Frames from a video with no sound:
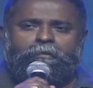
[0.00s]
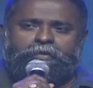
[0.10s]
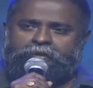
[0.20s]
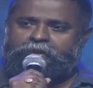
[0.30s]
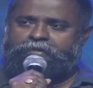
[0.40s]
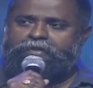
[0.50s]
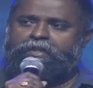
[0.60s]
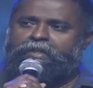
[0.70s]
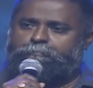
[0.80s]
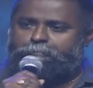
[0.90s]
She has done
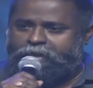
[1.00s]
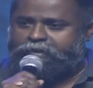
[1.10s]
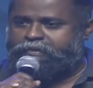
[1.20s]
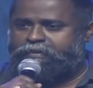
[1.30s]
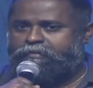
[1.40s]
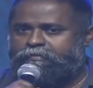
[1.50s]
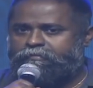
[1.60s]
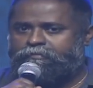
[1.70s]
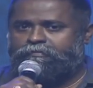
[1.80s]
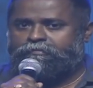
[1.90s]
her best.
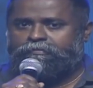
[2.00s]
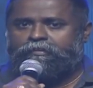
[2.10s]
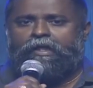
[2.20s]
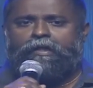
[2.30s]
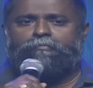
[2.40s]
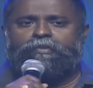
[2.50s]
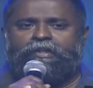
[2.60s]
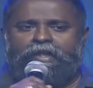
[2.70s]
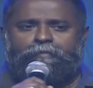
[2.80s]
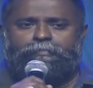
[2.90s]
I am very
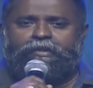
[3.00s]
happy.